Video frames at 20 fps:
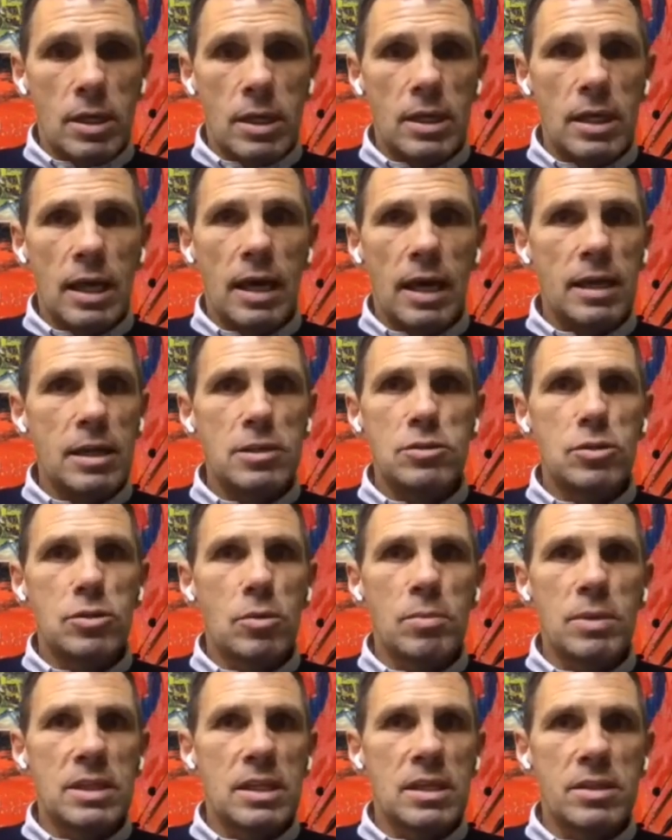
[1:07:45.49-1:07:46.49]
And it's
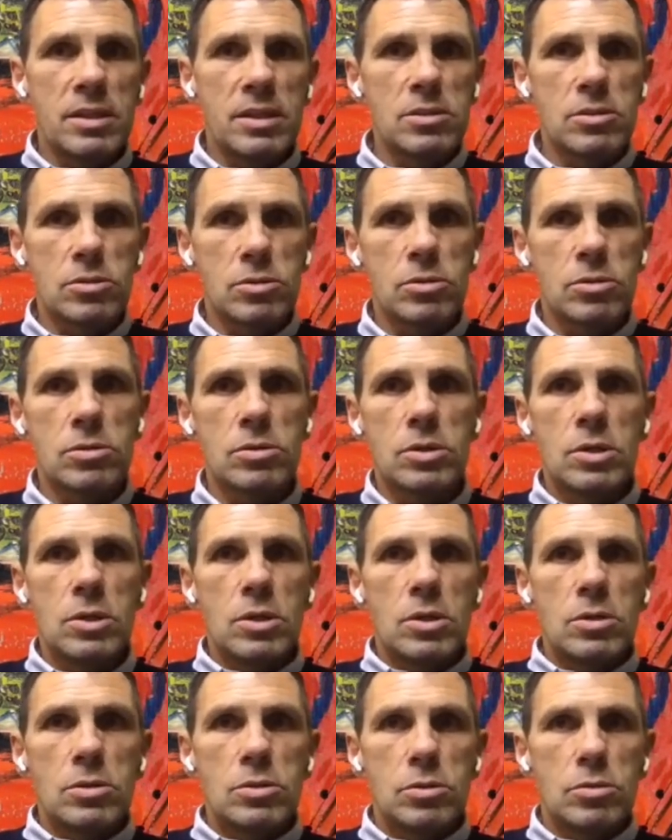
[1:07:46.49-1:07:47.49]
no better things to
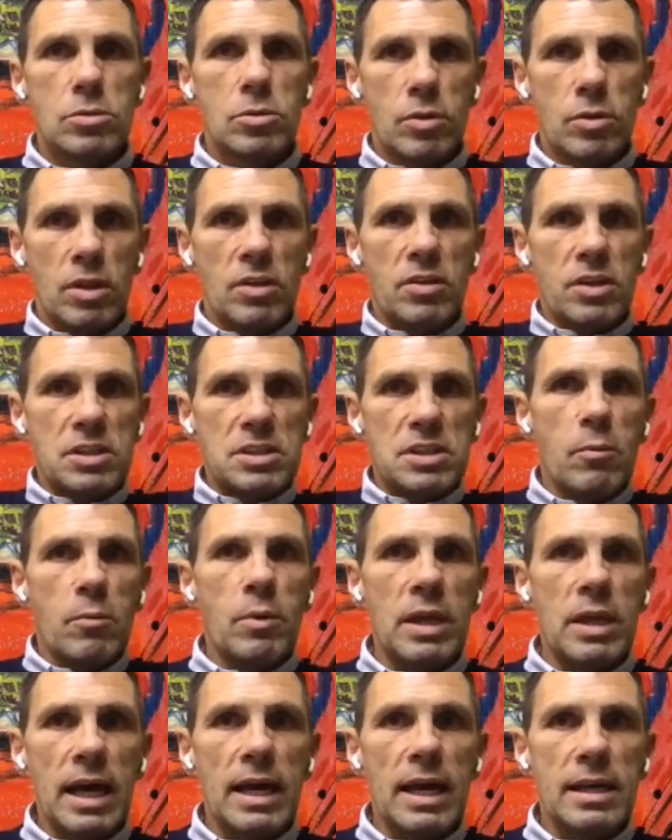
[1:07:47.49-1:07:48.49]
do the things that
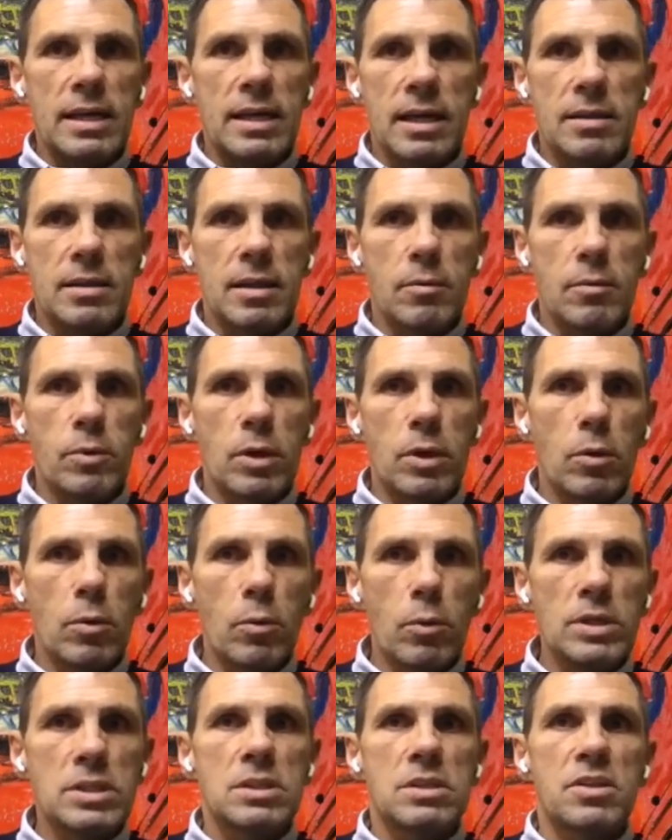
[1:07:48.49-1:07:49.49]
we like, and that we're
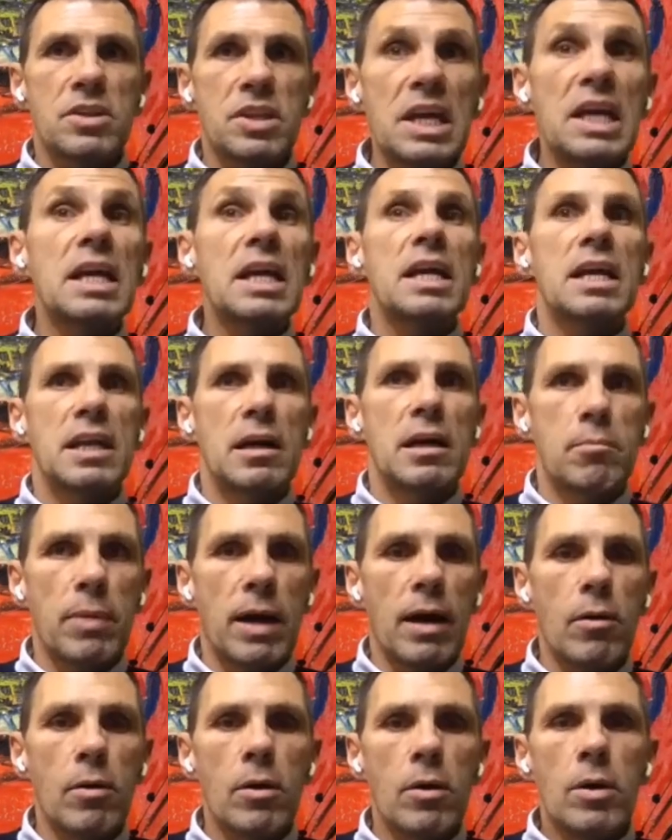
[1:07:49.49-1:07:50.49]
always thinking
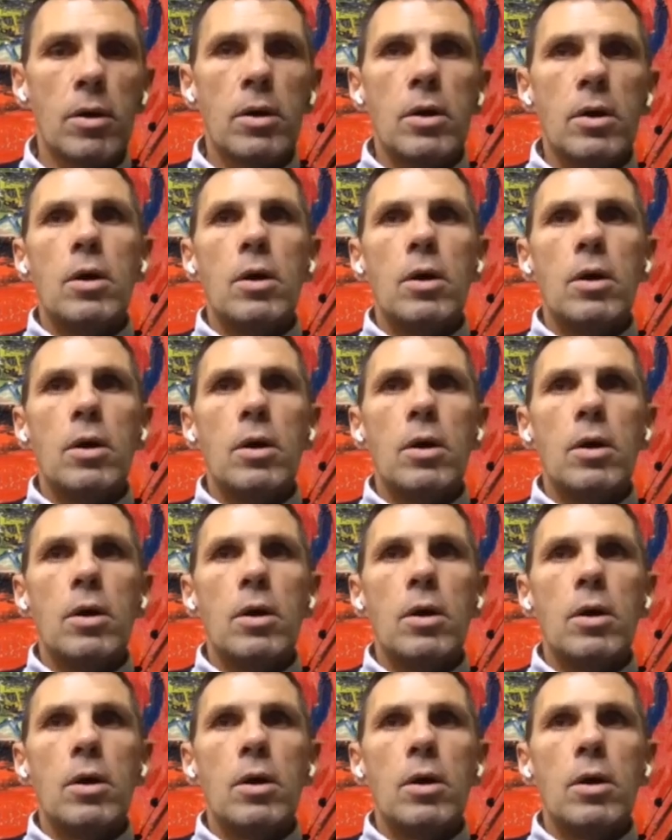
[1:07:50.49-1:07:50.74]
about